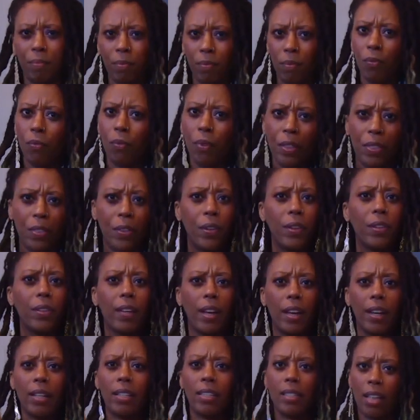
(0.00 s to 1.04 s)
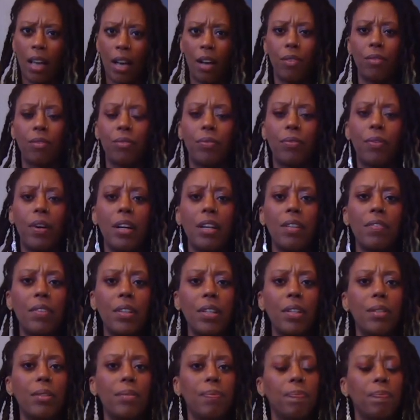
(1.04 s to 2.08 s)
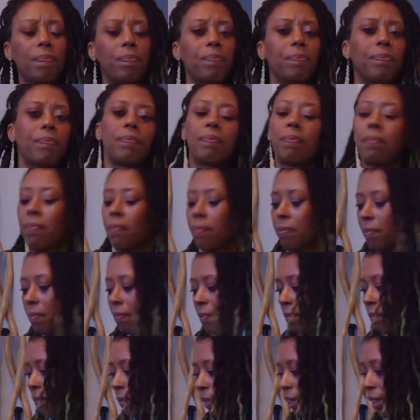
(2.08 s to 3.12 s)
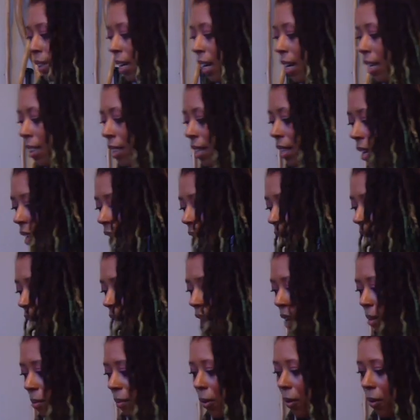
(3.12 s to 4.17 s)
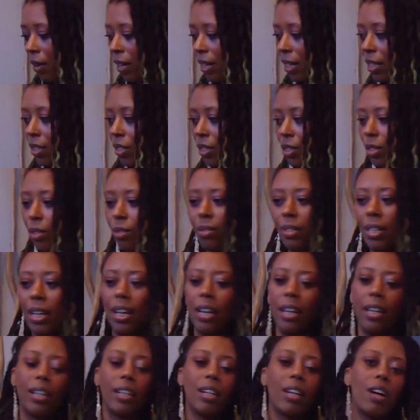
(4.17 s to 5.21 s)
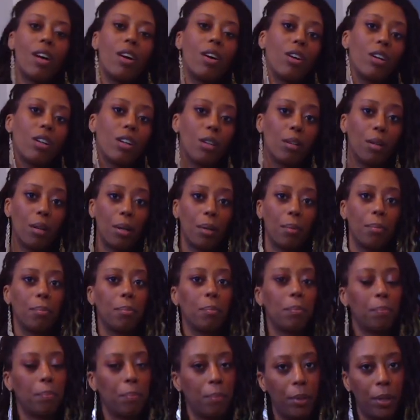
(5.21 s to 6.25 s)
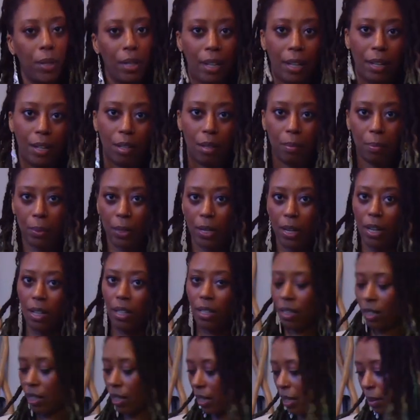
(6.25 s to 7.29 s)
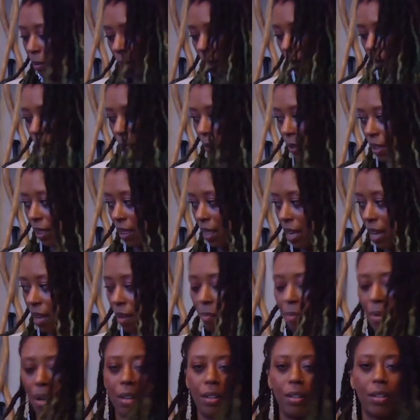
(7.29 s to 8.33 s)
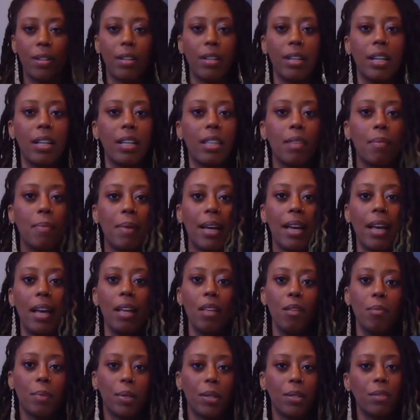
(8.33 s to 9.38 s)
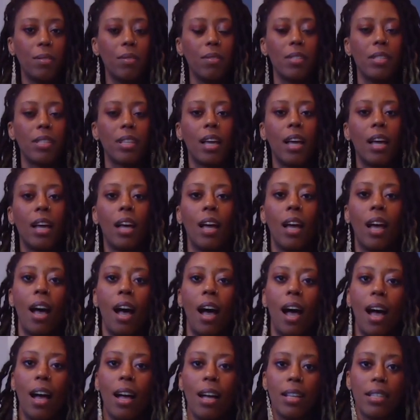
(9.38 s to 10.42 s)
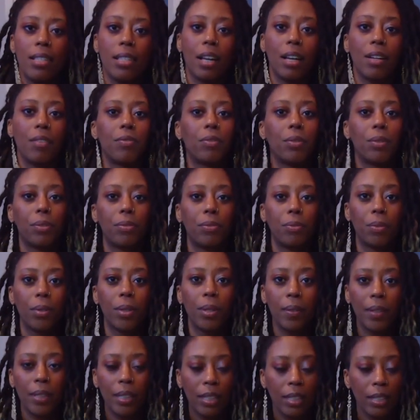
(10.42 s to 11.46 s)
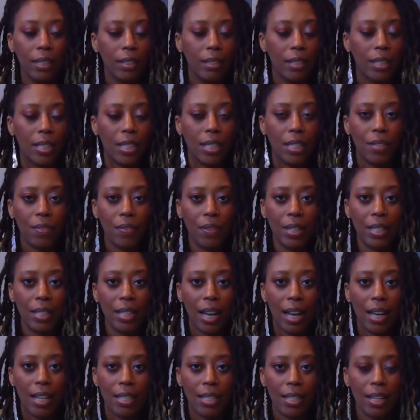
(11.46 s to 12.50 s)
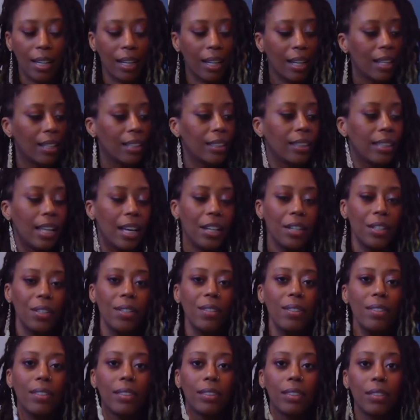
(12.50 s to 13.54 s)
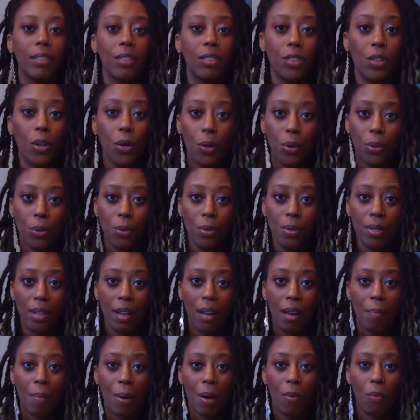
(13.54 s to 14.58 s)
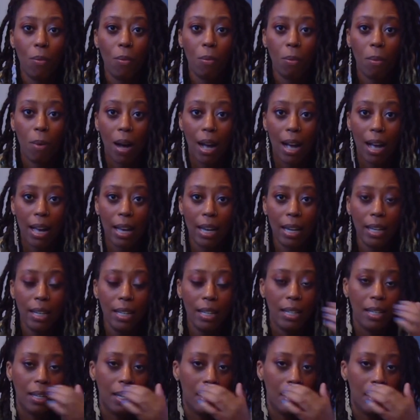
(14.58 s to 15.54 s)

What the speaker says: with your legs out in front of you. And then I'm going to take our book and our block, and I'm going to put them underneath my elbows as I fold forward. This is fantastic. Let your toes come out wide